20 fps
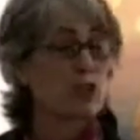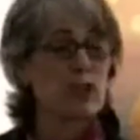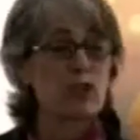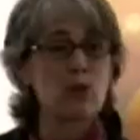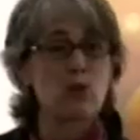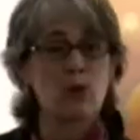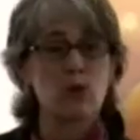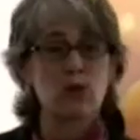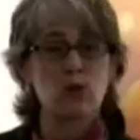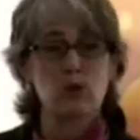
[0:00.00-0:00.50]

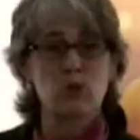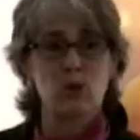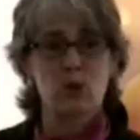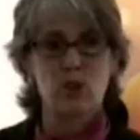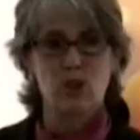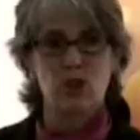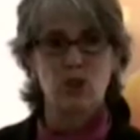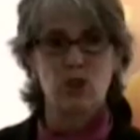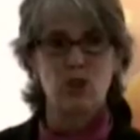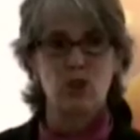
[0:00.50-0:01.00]
During World
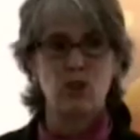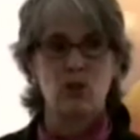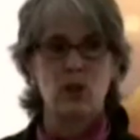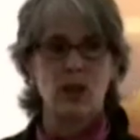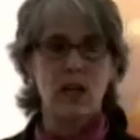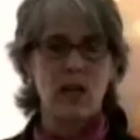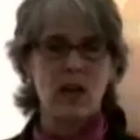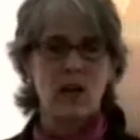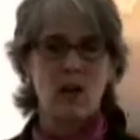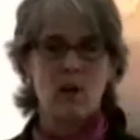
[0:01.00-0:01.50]
War II,
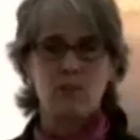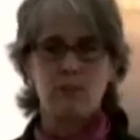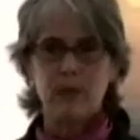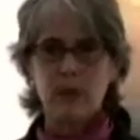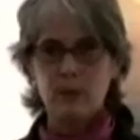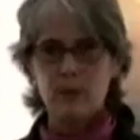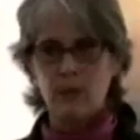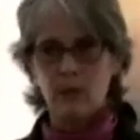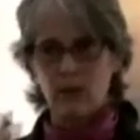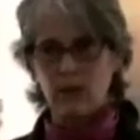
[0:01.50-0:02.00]

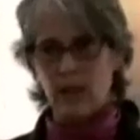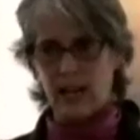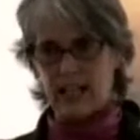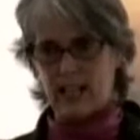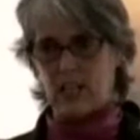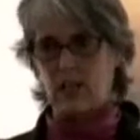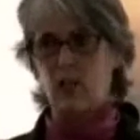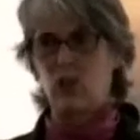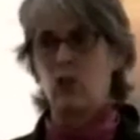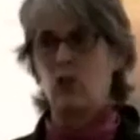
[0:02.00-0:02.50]
people
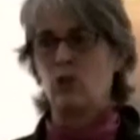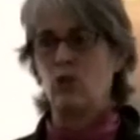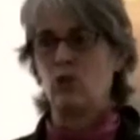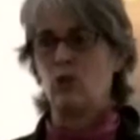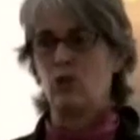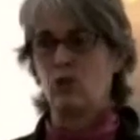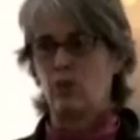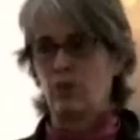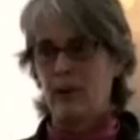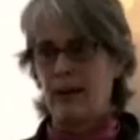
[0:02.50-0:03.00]
like
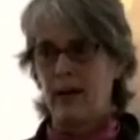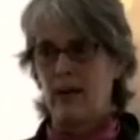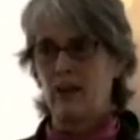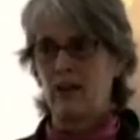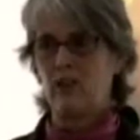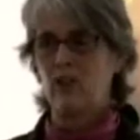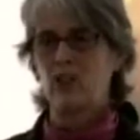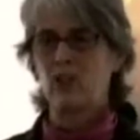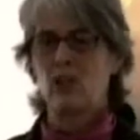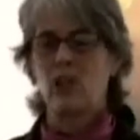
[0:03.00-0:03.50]
you, your
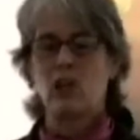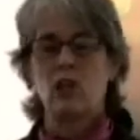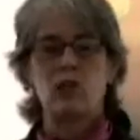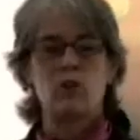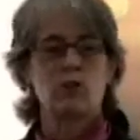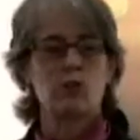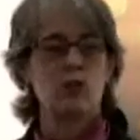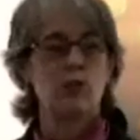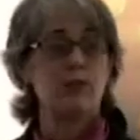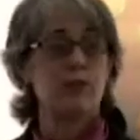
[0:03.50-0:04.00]
parents,
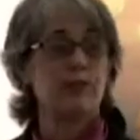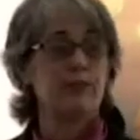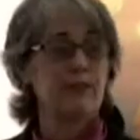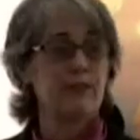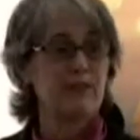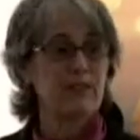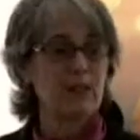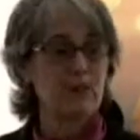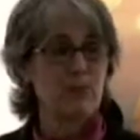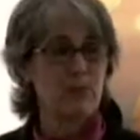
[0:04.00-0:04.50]
grew
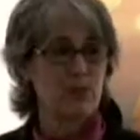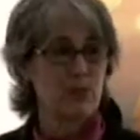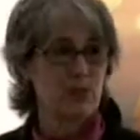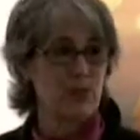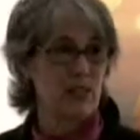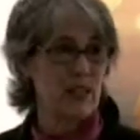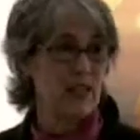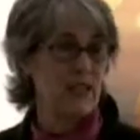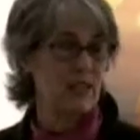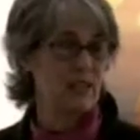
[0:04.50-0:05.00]

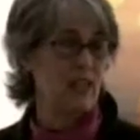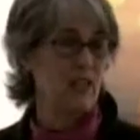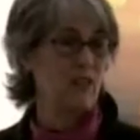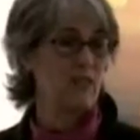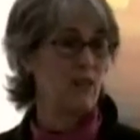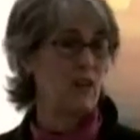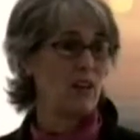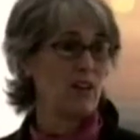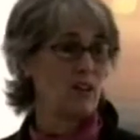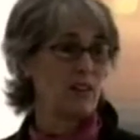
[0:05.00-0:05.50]
50%
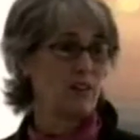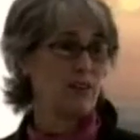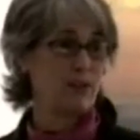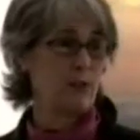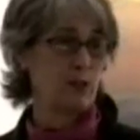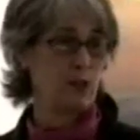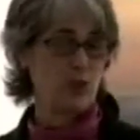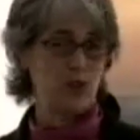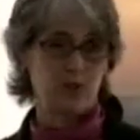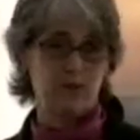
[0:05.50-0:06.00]
of all the
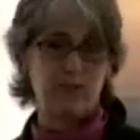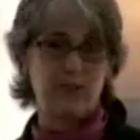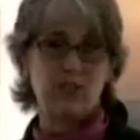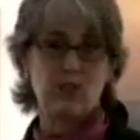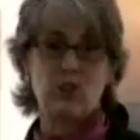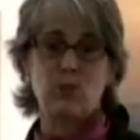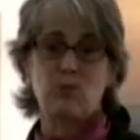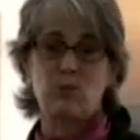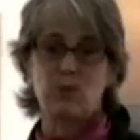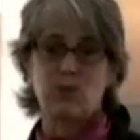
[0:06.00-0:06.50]
fruits and
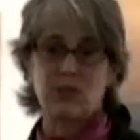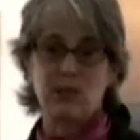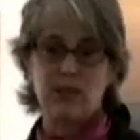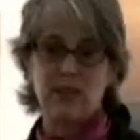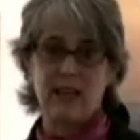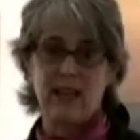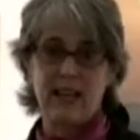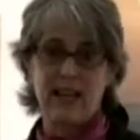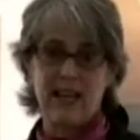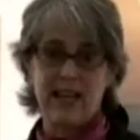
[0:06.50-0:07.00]
vegetables
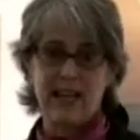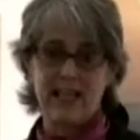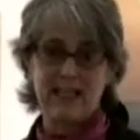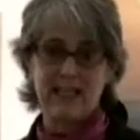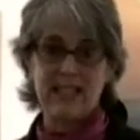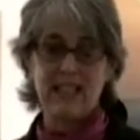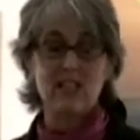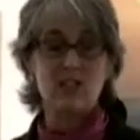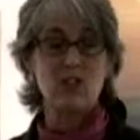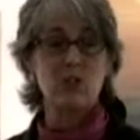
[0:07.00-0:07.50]
that they
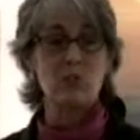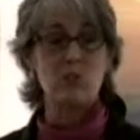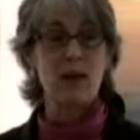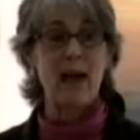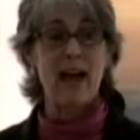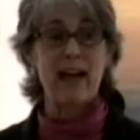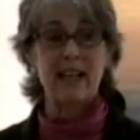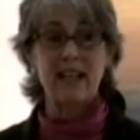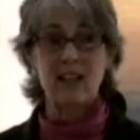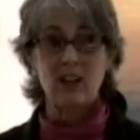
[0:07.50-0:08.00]
ate in their
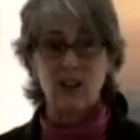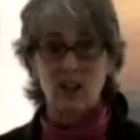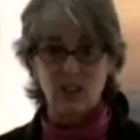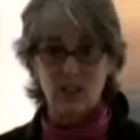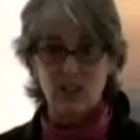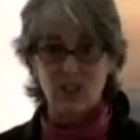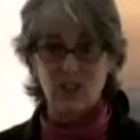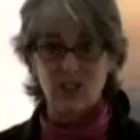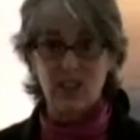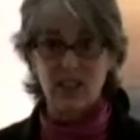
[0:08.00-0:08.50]

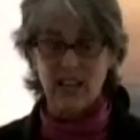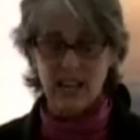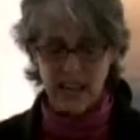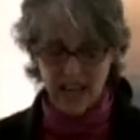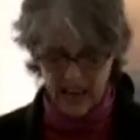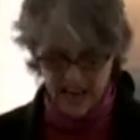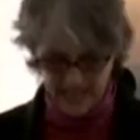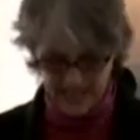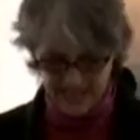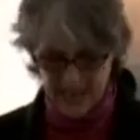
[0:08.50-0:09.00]
backyards.
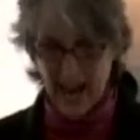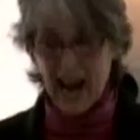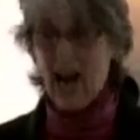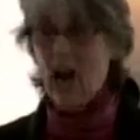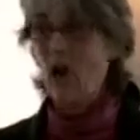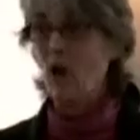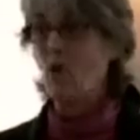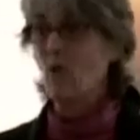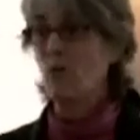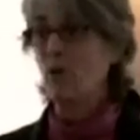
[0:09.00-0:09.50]

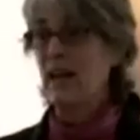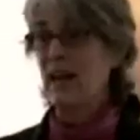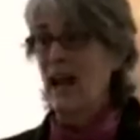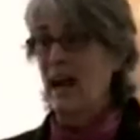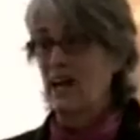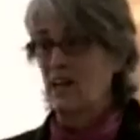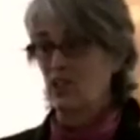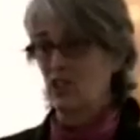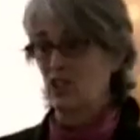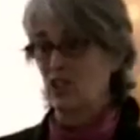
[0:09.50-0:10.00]
Now, we
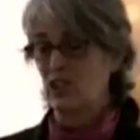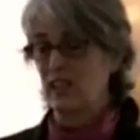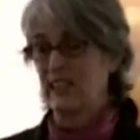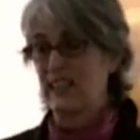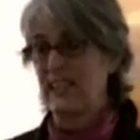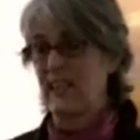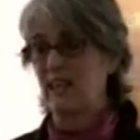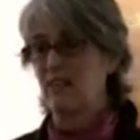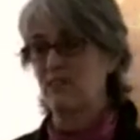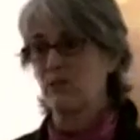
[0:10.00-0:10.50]

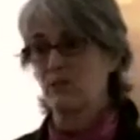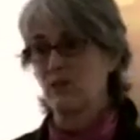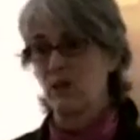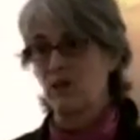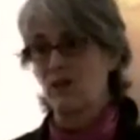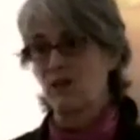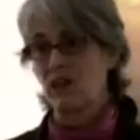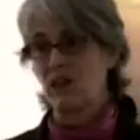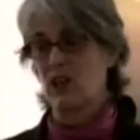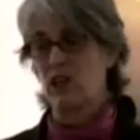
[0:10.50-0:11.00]
actually get from
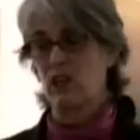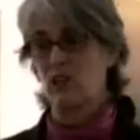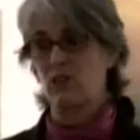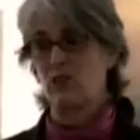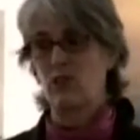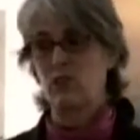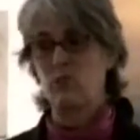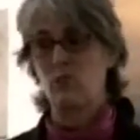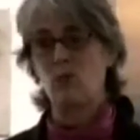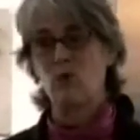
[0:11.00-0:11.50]
other
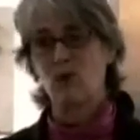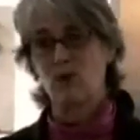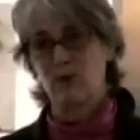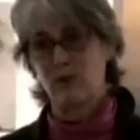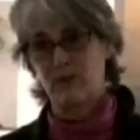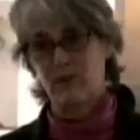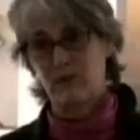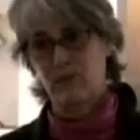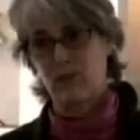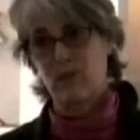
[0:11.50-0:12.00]
countries more
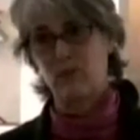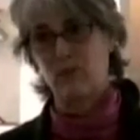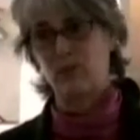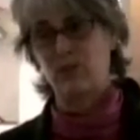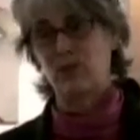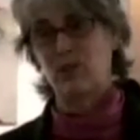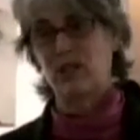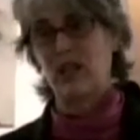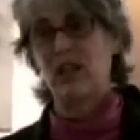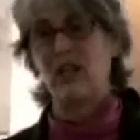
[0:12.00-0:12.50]
than
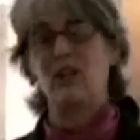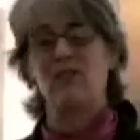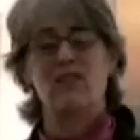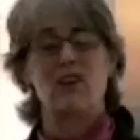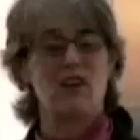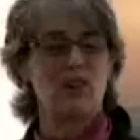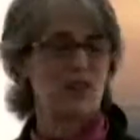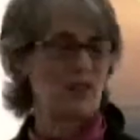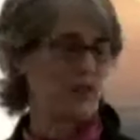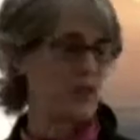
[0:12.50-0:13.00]
50%
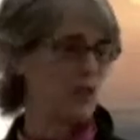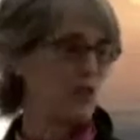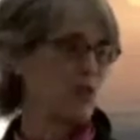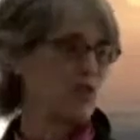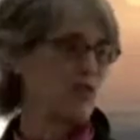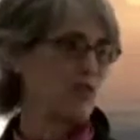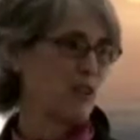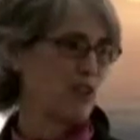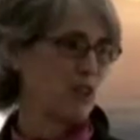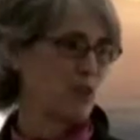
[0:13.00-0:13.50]
of all the
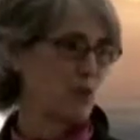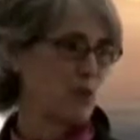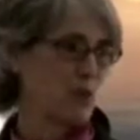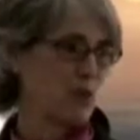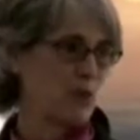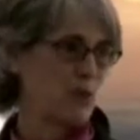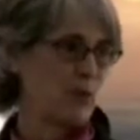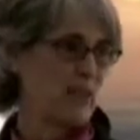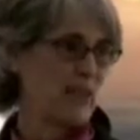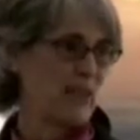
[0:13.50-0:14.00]
fruits and
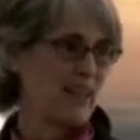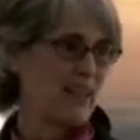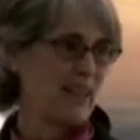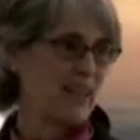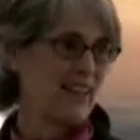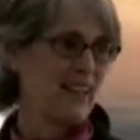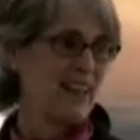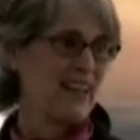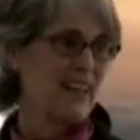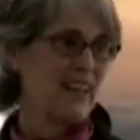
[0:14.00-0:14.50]
vegetables we
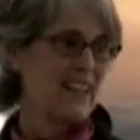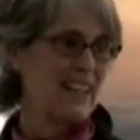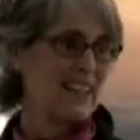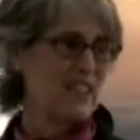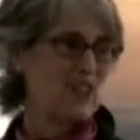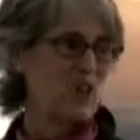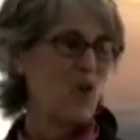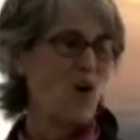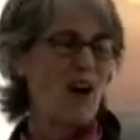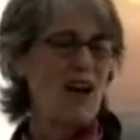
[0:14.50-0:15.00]
eat.
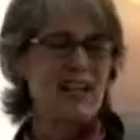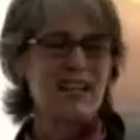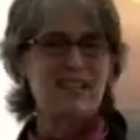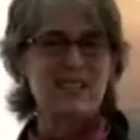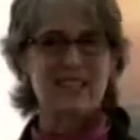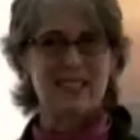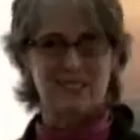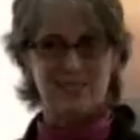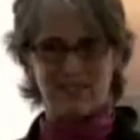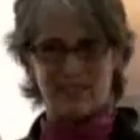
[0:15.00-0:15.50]
It's quite
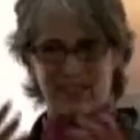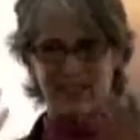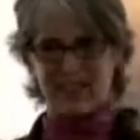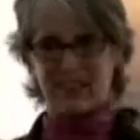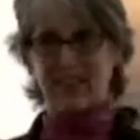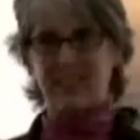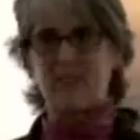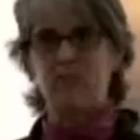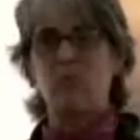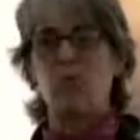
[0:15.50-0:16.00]
a
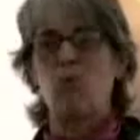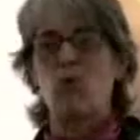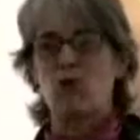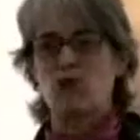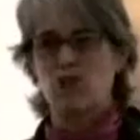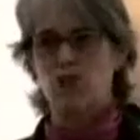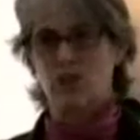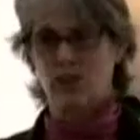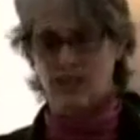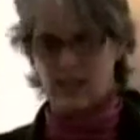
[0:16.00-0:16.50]
different
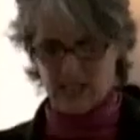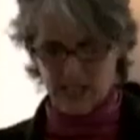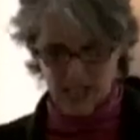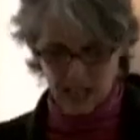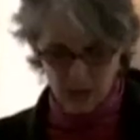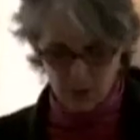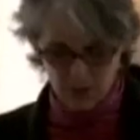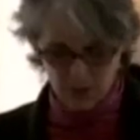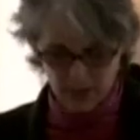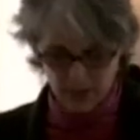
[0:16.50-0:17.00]
portrait.
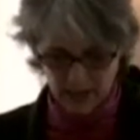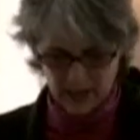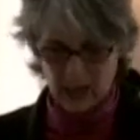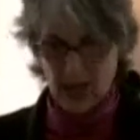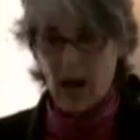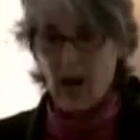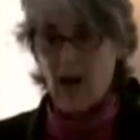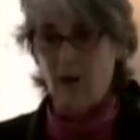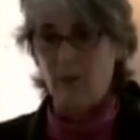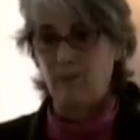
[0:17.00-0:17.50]

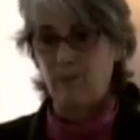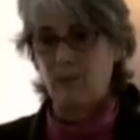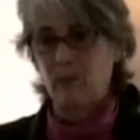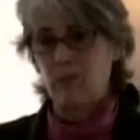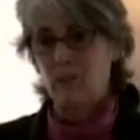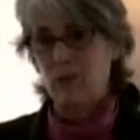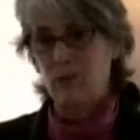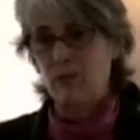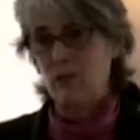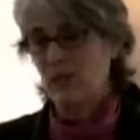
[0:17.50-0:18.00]
But
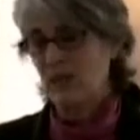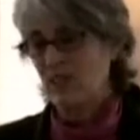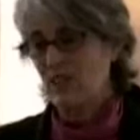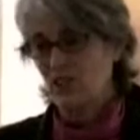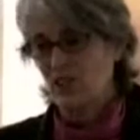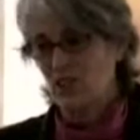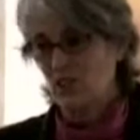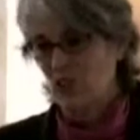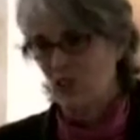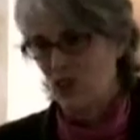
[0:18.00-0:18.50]
people
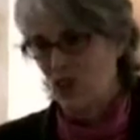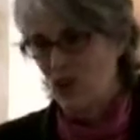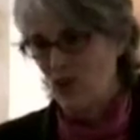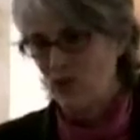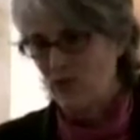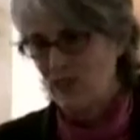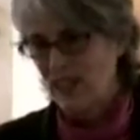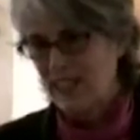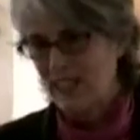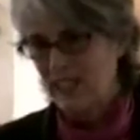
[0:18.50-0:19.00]
can still
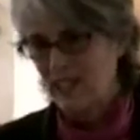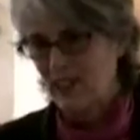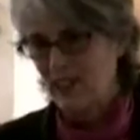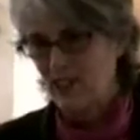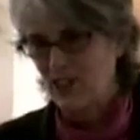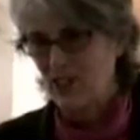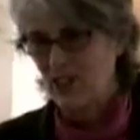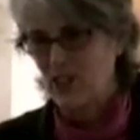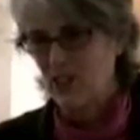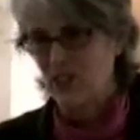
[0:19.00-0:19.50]
grow. They can
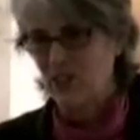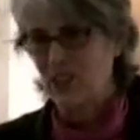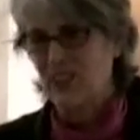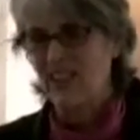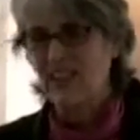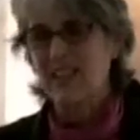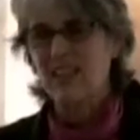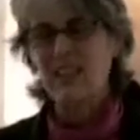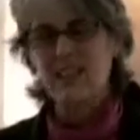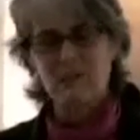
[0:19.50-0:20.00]
learn to do it.
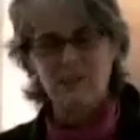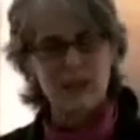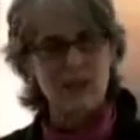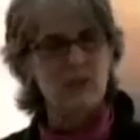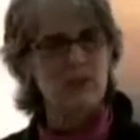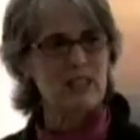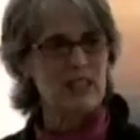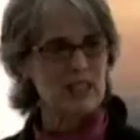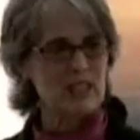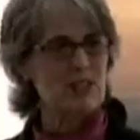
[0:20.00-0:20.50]

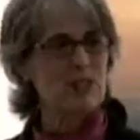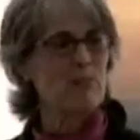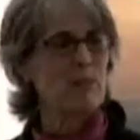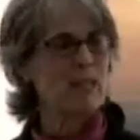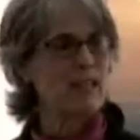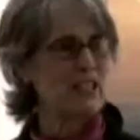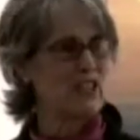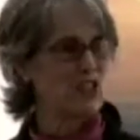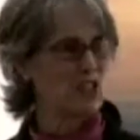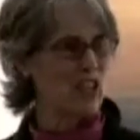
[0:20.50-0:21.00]
It does
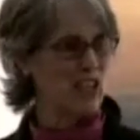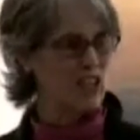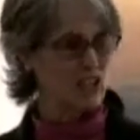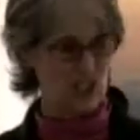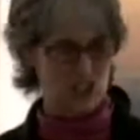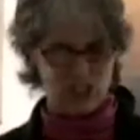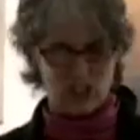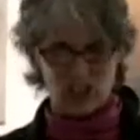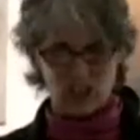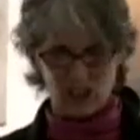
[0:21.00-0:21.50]
mean
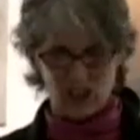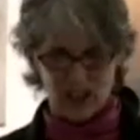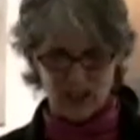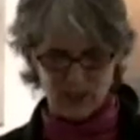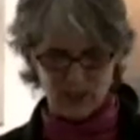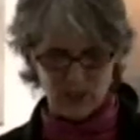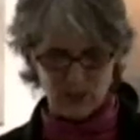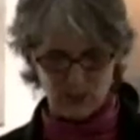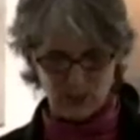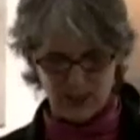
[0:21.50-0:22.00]
changing our
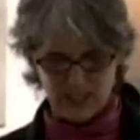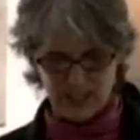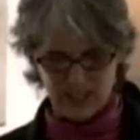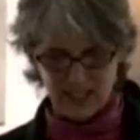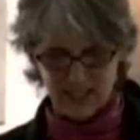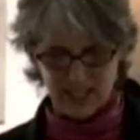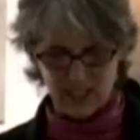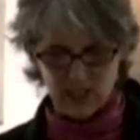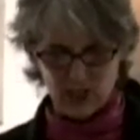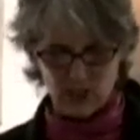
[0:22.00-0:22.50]
lives a
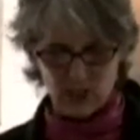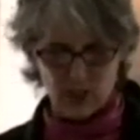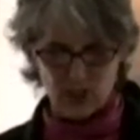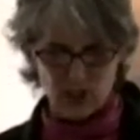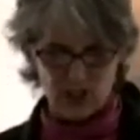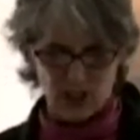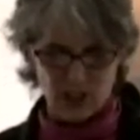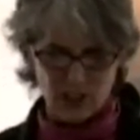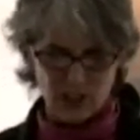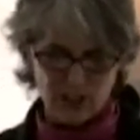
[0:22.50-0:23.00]
bit, that's for
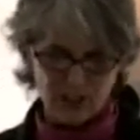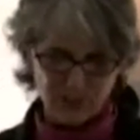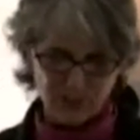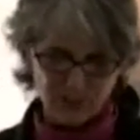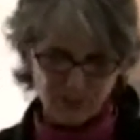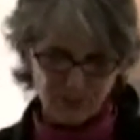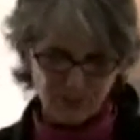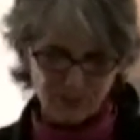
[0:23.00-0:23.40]
sure.